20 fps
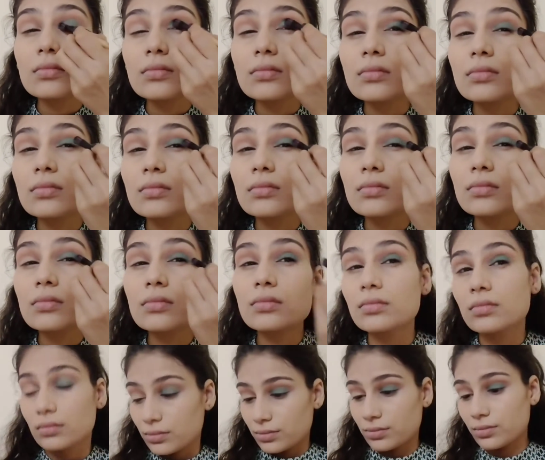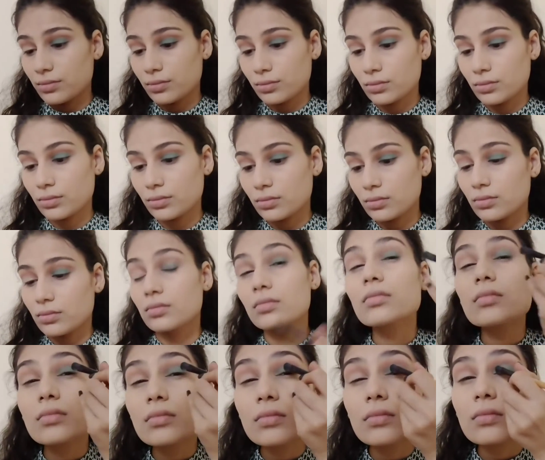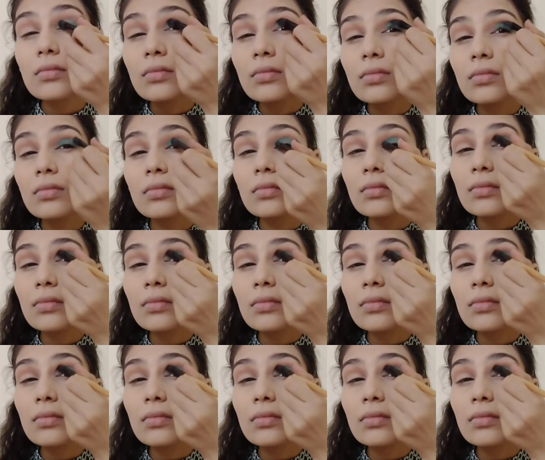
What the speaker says: and applying with a flat brush